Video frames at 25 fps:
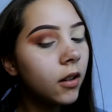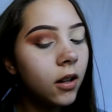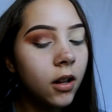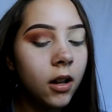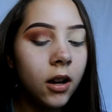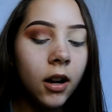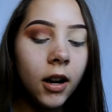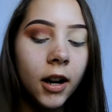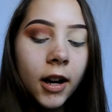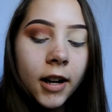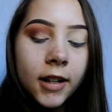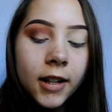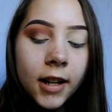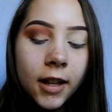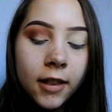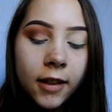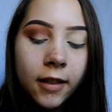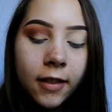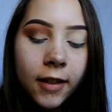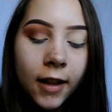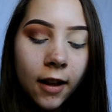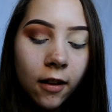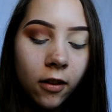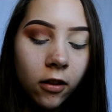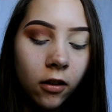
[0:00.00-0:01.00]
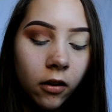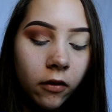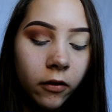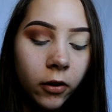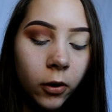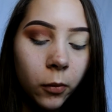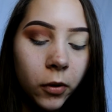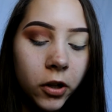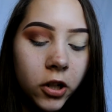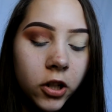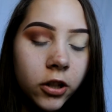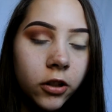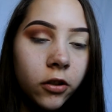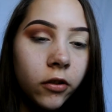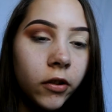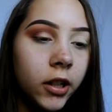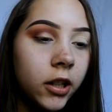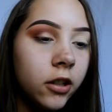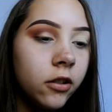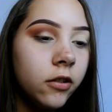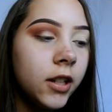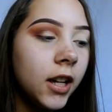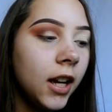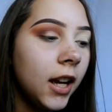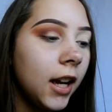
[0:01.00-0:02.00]
Alright, now that that's over, we're just going
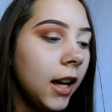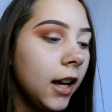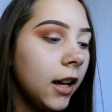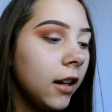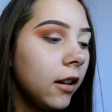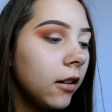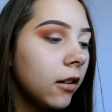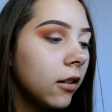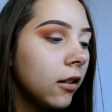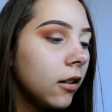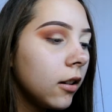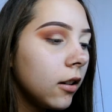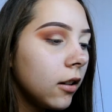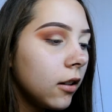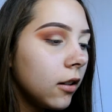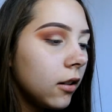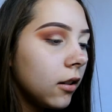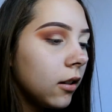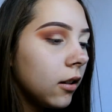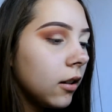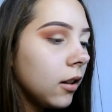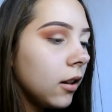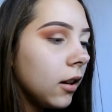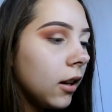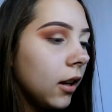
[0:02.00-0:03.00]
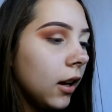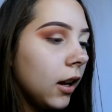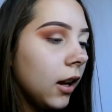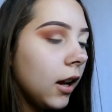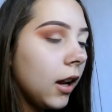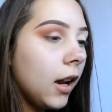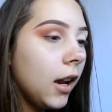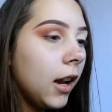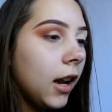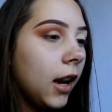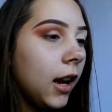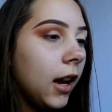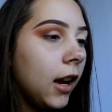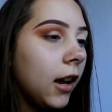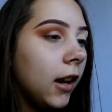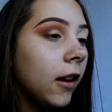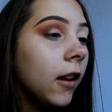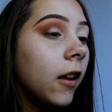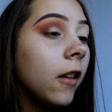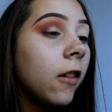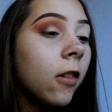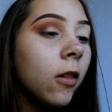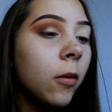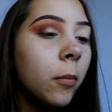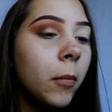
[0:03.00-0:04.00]
to take a
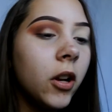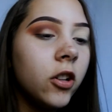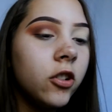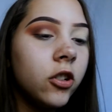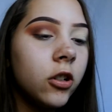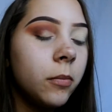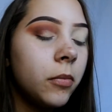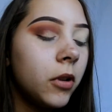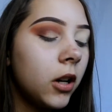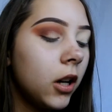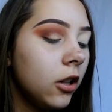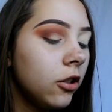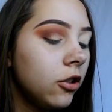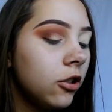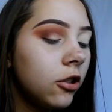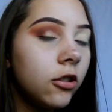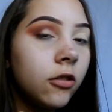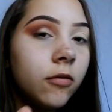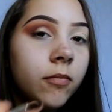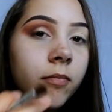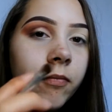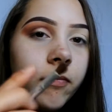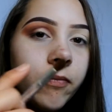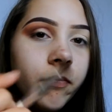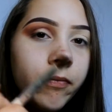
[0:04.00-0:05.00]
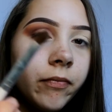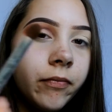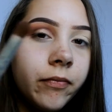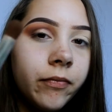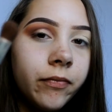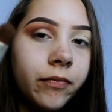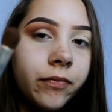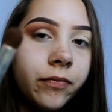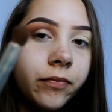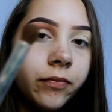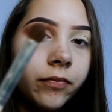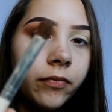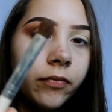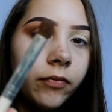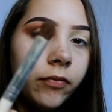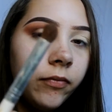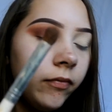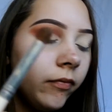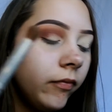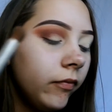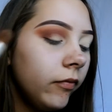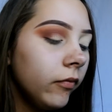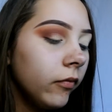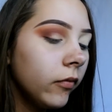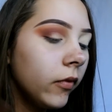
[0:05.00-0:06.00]
smudger brush and
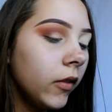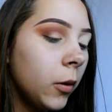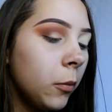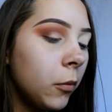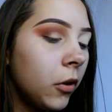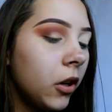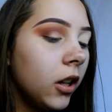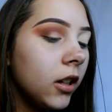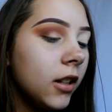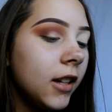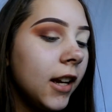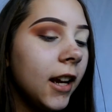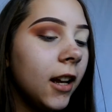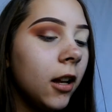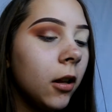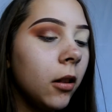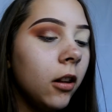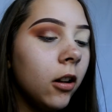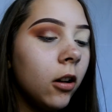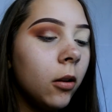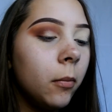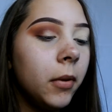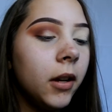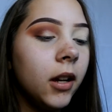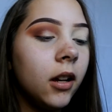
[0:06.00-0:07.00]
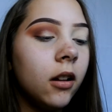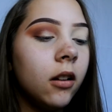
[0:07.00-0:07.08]
we're going to take a little bit